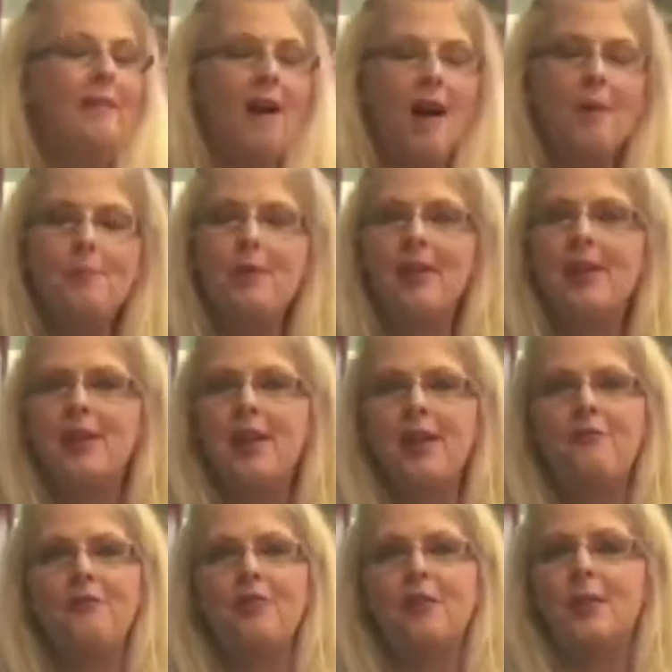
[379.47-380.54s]
not big
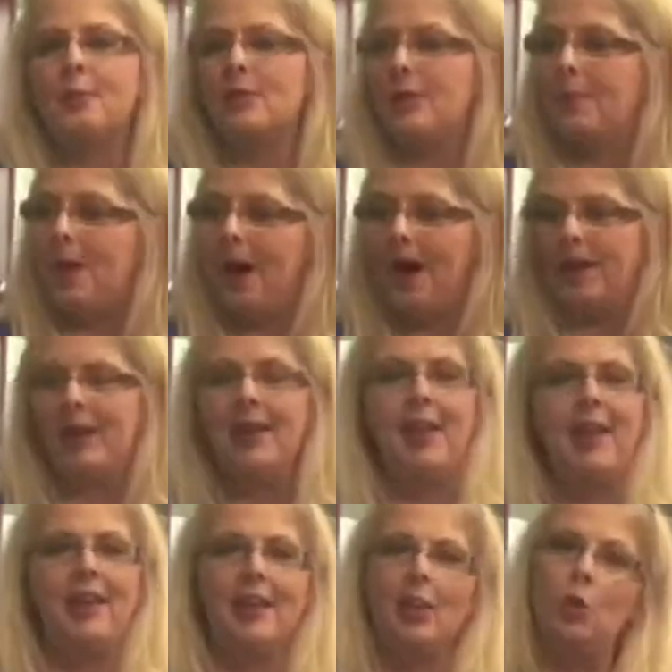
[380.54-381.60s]
enough for them to potty
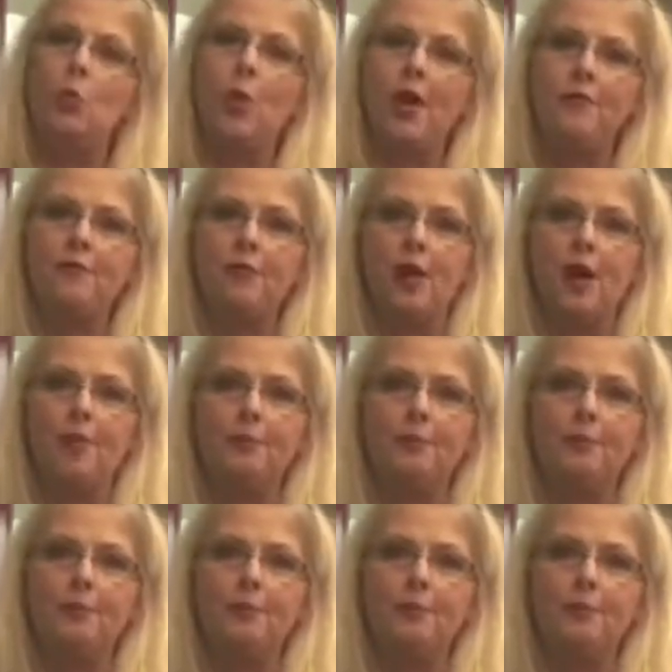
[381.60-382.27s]
and get away from.